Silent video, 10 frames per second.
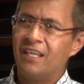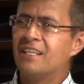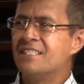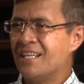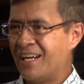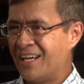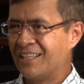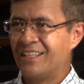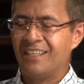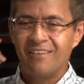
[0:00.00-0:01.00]
Yeah,
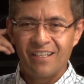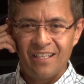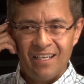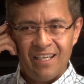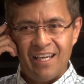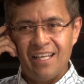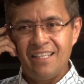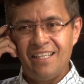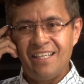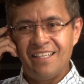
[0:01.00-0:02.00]
exactly, right?
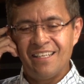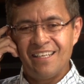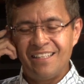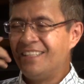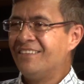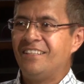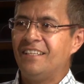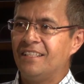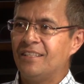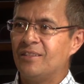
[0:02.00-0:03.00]
And then at the
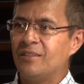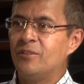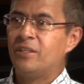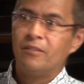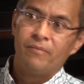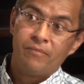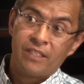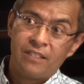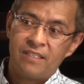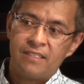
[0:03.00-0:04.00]
end, you can
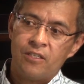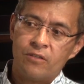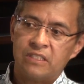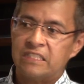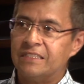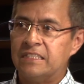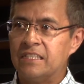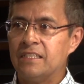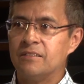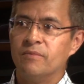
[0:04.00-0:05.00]
make the decision,
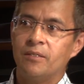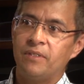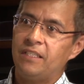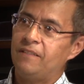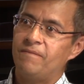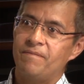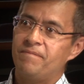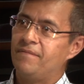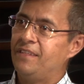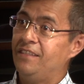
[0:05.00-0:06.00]
geez, maybe
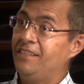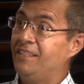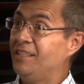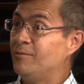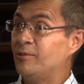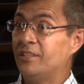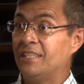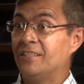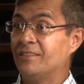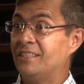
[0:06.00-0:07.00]
it didn't work
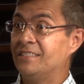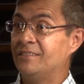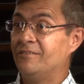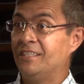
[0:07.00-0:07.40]
out as the